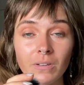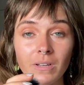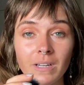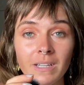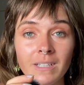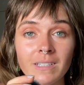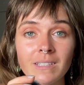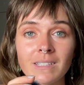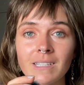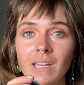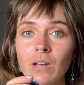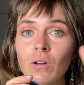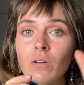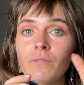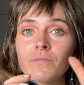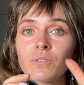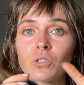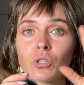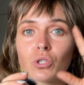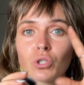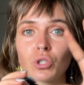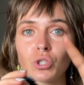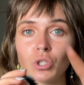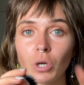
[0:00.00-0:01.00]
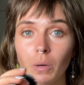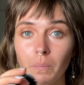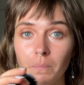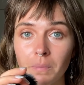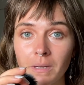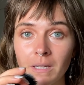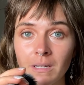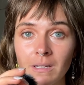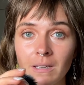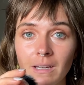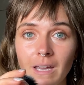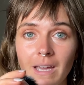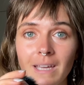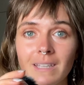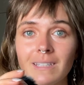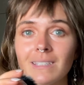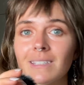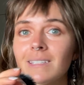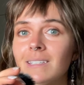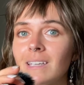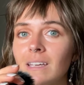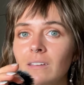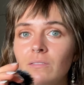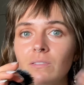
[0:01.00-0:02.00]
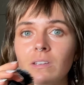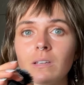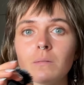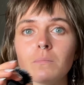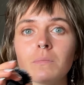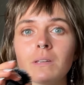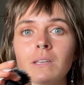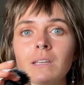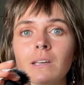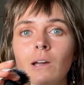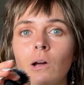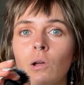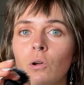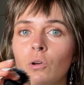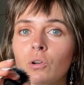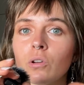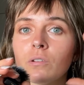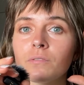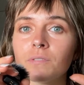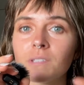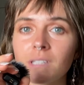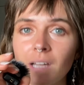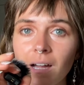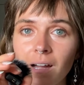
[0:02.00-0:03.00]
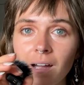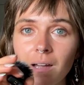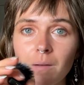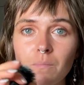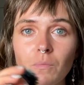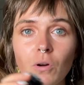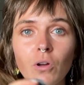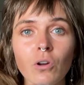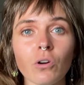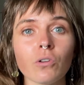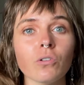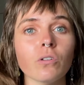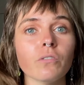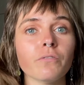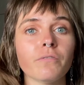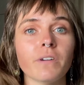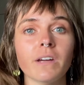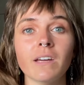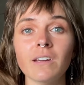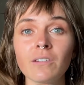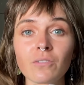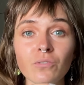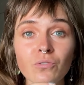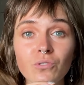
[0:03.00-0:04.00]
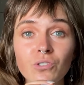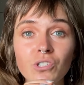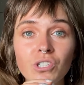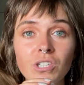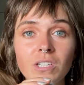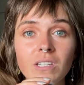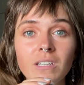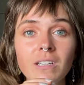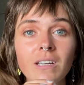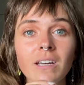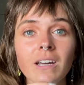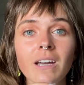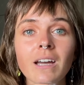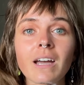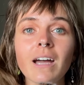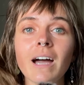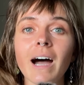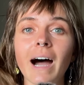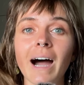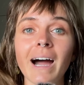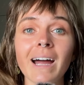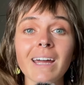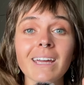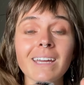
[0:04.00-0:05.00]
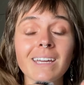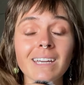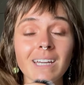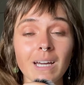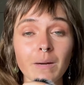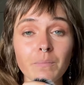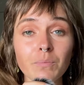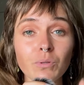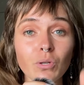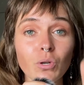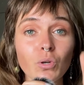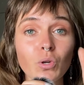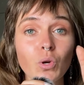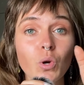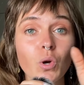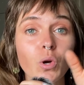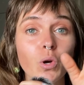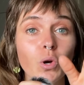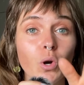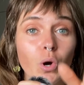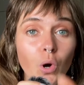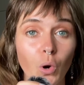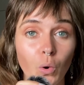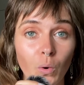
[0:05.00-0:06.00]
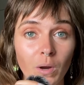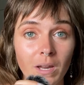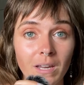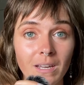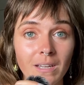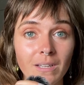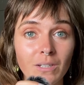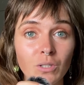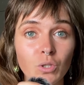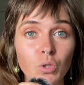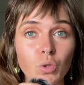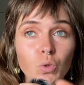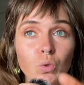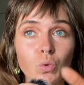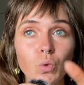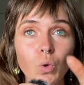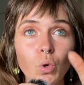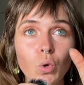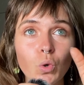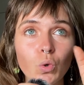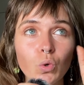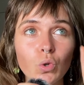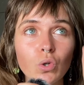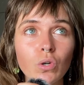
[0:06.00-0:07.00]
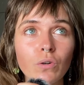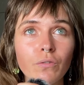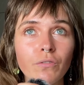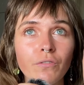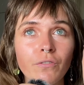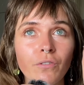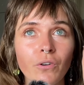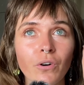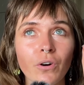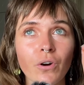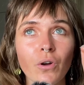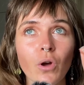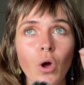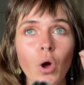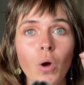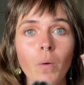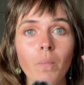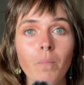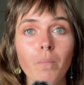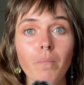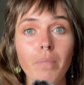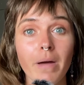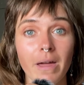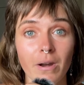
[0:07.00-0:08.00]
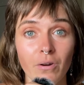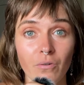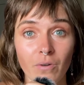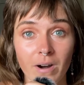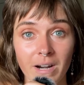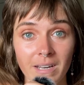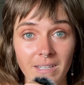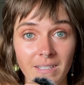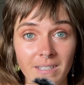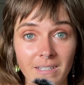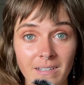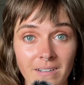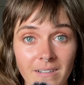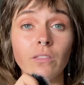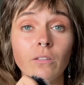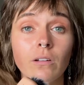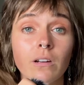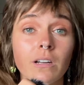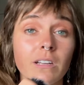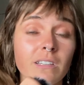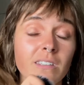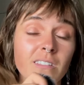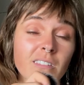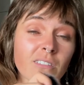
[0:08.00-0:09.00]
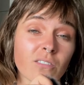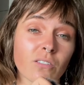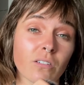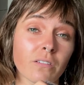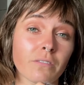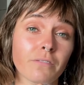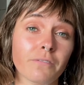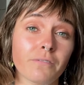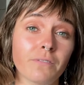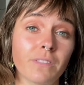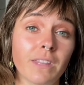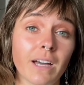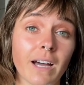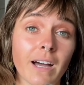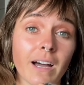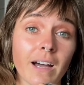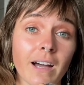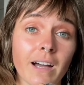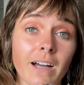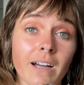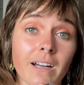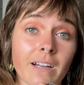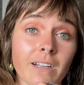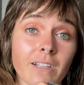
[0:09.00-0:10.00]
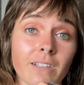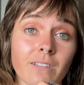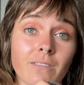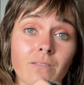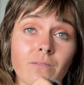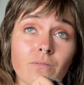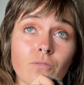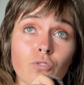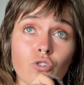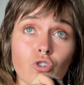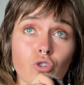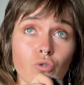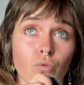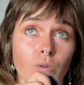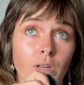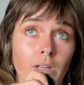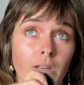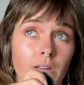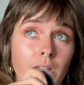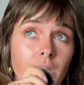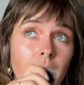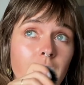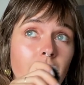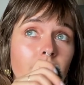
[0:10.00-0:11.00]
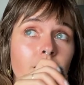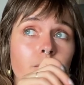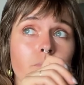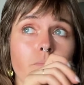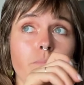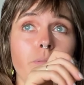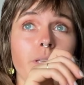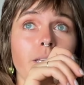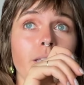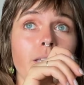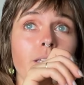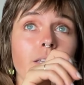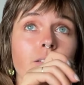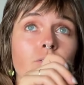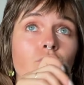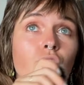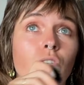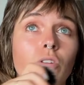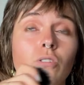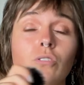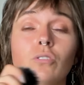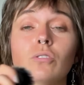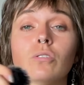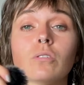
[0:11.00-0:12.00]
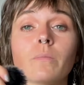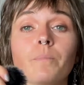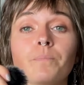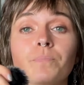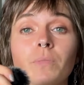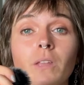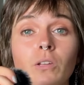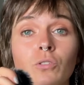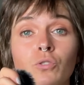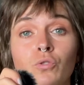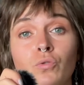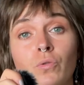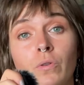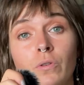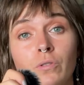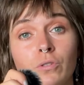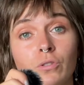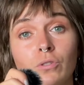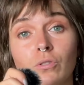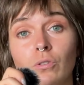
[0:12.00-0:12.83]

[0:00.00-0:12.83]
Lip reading: Instead of stopping and saving me a lot of time, a lot of energy, I kept on going to look for a better idea. The lesson of that shooting can be just trust